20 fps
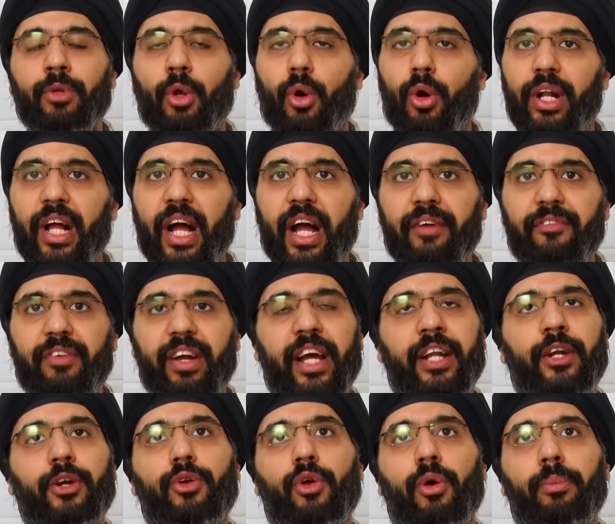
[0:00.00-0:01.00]
or have
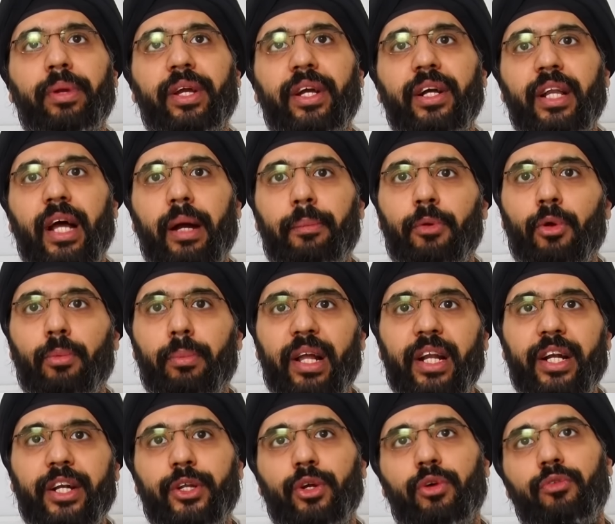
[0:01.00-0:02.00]
anatomical
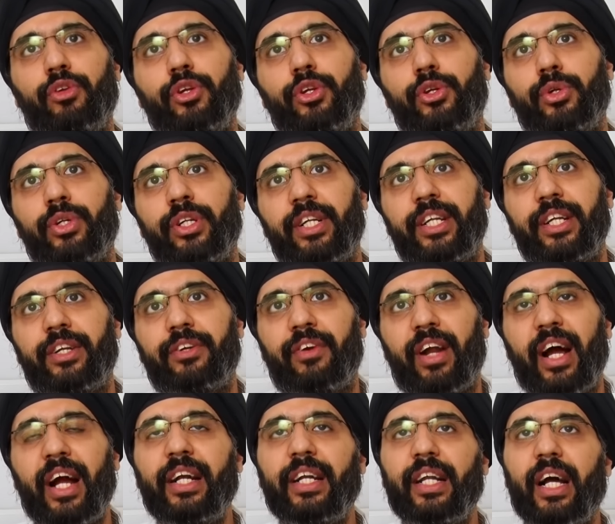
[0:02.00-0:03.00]
abnormality of the urinary
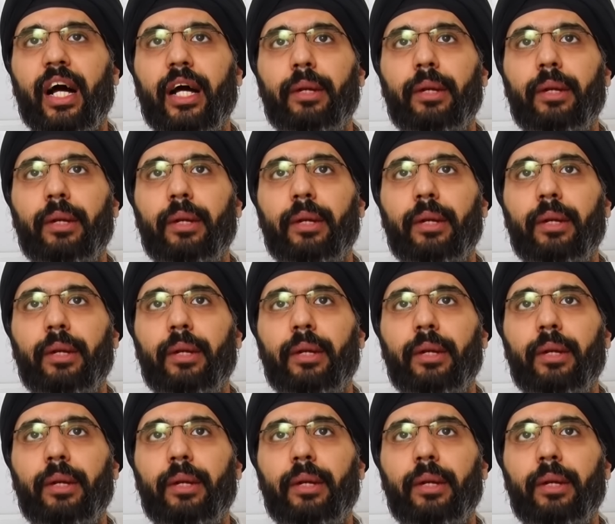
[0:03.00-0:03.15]
tract